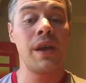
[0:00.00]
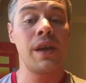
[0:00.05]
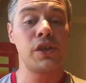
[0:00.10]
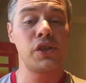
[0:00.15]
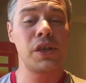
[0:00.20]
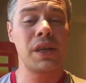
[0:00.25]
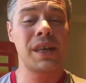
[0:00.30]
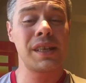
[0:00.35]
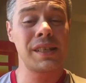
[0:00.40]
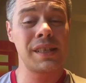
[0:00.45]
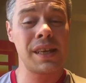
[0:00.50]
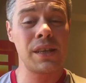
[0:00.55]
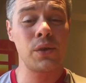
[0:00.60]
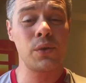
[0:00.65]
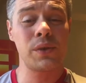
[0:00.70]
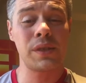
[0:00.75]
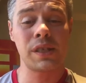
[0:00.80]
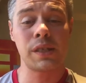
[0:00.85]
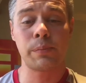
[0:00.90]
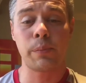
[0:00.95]
she
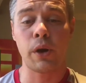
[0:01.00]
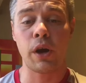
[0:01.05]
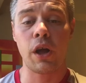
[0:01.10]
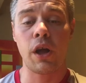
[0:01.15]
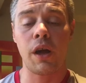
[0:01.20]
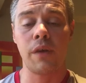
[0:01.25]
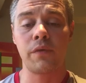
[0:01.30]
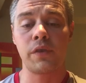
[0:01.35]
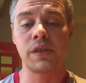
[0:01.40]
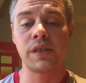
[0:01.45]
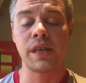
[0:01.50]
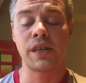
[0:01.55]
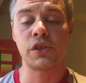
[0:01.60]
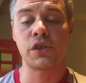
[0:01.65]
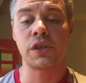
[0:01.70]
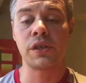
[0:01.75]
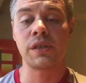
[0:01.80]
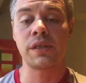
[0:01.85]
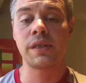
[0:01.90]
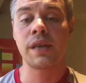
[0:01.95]
continues to spark
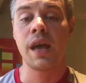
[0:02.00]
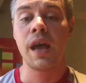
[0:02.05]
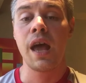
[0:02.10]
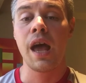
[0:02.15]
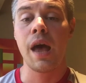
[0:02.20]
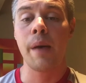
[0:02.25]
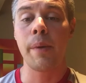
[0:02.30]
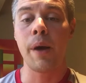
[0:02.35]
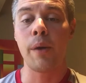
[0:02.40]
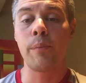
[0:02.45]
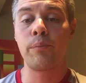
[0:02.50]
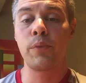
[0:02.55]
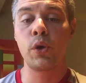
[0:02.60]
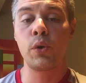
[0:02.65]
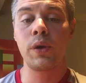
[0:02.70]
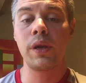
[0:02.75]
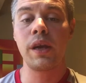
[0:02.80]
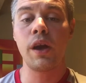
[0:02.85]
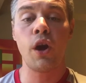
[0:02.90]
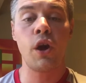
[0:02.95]
conversations about
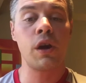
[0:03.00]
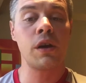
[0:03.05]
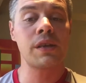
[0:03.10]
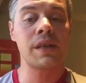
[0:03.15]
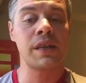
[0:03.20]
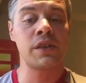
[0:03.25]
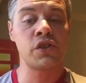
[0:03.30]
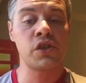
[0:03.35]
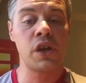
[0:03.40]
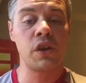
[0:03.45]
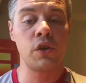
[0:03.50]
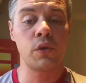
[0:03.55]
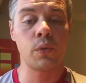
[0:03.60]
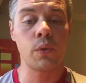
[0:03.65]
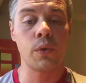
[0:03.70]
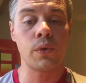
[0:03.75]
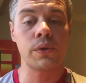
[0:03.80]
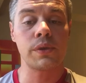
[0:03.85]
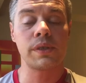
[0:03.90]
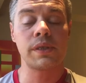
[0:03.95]
beauty, art, and gender
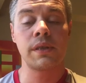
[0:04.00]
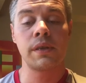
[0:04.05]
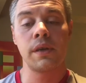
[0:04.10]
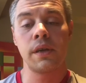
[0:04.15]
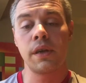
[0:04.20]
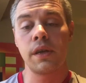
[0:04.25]
roles.